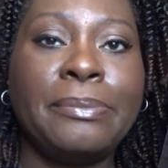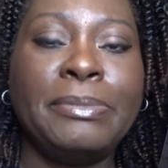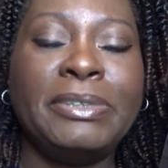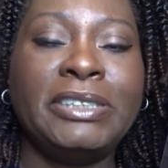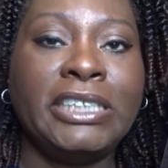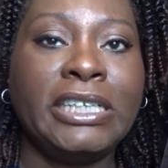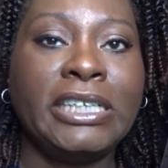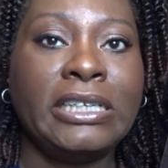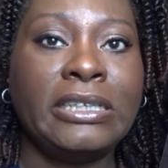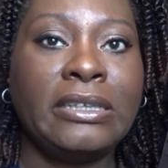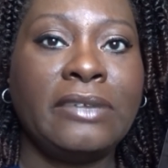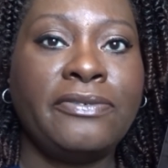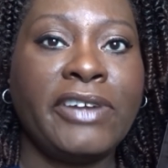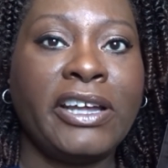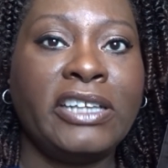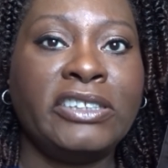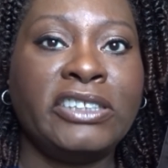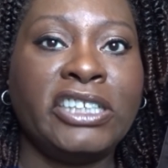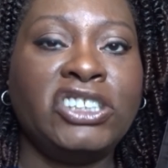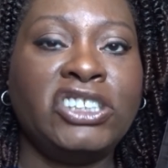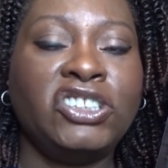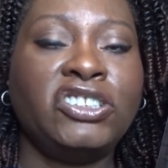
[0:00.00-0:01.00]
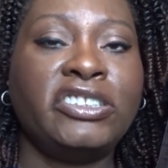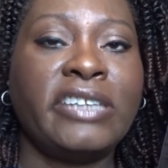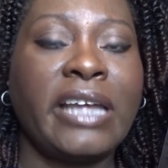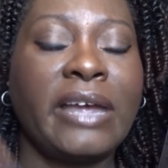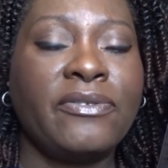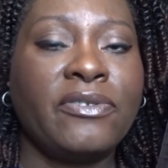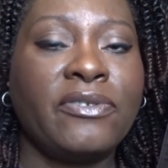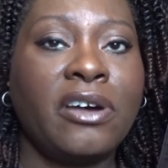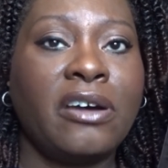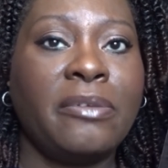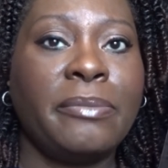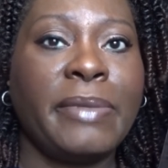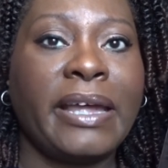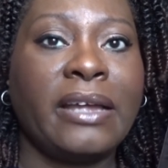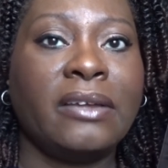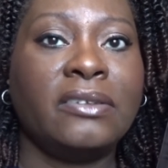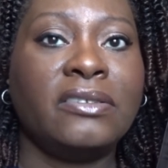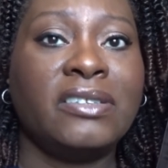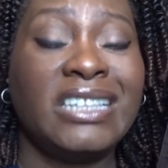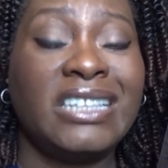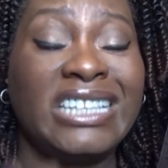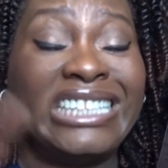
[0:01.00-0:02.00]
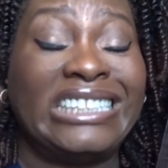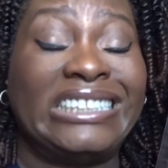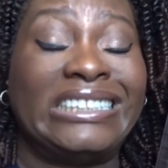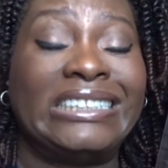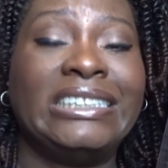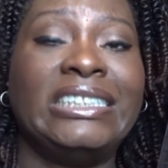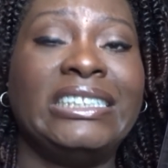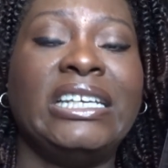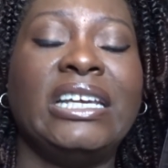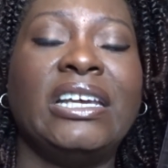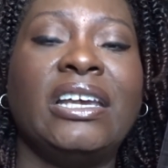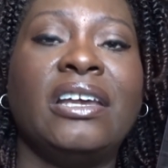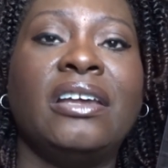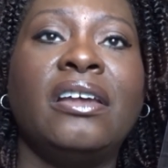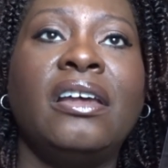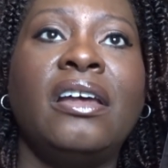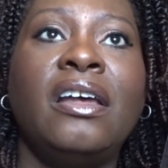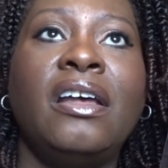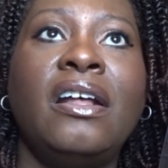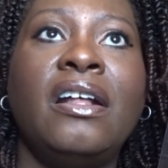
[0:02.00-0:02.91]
particularly the foundations that have come out this year,